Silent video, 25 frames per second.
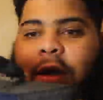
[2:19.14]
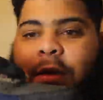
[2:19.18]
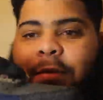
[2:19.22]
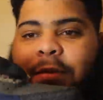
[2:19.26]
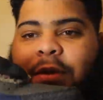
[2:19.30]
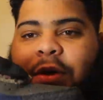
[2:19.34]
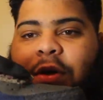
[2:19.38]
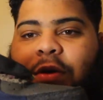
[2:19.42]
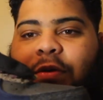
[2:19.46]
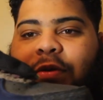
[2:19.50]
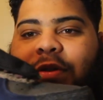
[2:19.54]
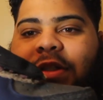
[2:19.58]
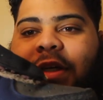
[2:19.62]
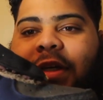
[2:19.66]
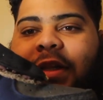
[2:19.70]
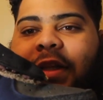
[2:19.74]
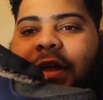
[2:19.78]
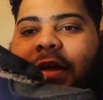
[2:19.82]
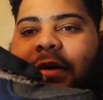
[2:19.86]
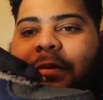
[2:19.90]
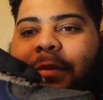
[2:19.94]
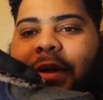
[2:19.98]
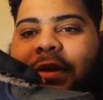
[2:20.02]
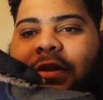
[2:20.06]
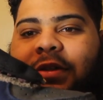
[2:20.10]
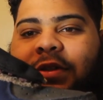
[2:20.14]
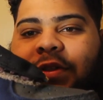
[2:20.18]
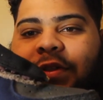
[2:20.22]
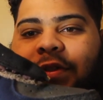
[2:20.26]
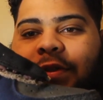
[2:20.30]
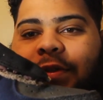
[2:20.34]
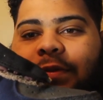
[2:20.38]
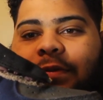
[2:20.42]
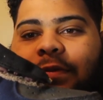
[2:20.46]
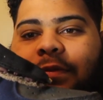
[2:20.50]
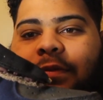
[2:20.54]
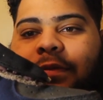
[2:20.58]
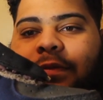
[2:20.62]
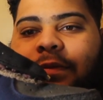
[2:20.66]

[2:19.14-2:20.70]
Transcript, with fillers: Let me know what y'all think about the shoe.